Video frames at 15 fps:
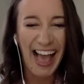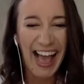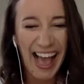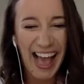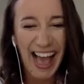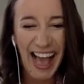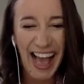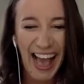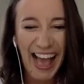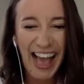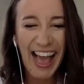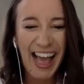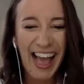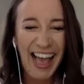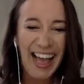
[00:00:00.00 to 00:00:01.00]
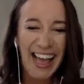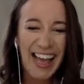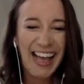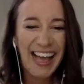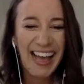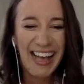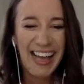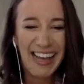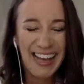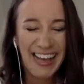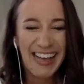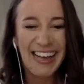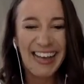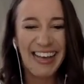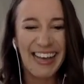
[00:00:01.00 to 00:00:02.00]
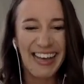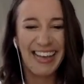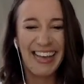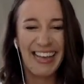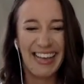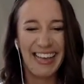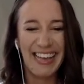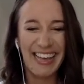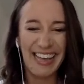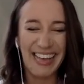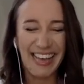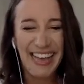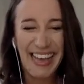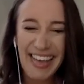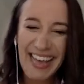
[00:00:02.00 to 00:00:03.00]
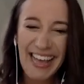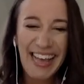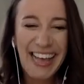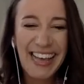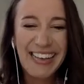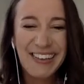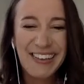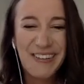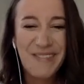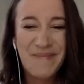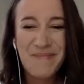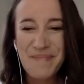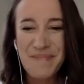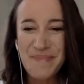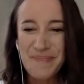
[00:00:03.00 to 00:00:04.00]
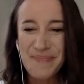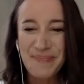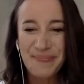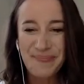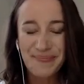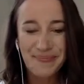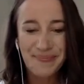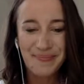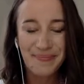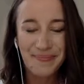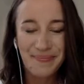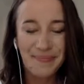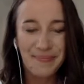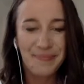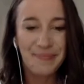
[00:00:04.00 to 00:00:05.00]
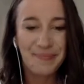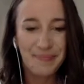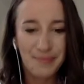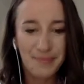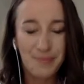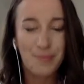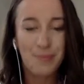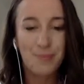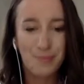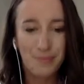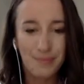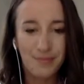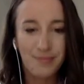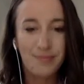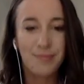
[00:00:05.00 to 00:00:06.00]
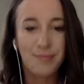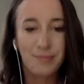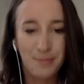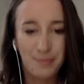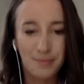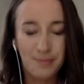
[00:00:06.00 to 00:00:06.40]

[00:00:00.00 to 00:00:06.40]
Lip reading: The person shown says nothing.